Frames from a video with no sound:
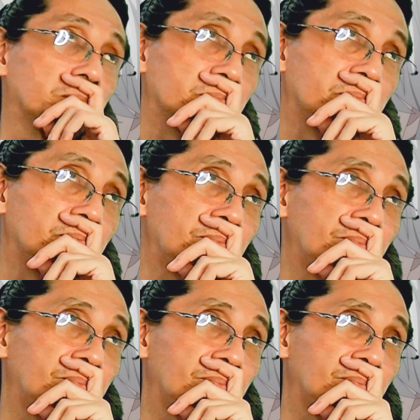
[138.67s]

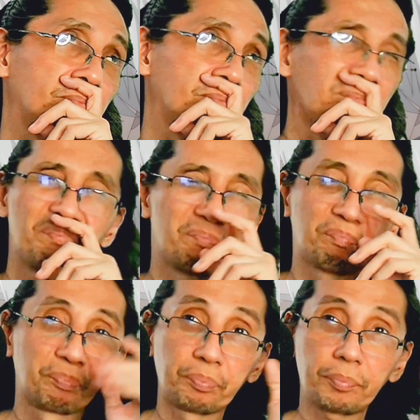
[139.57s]

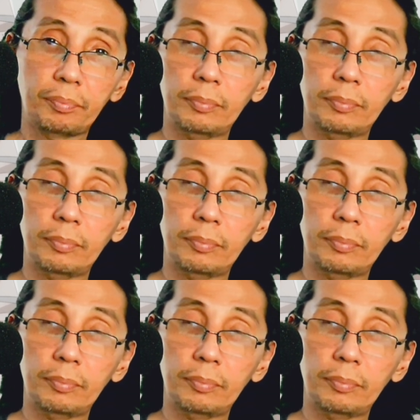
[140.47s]
Nobody speaks.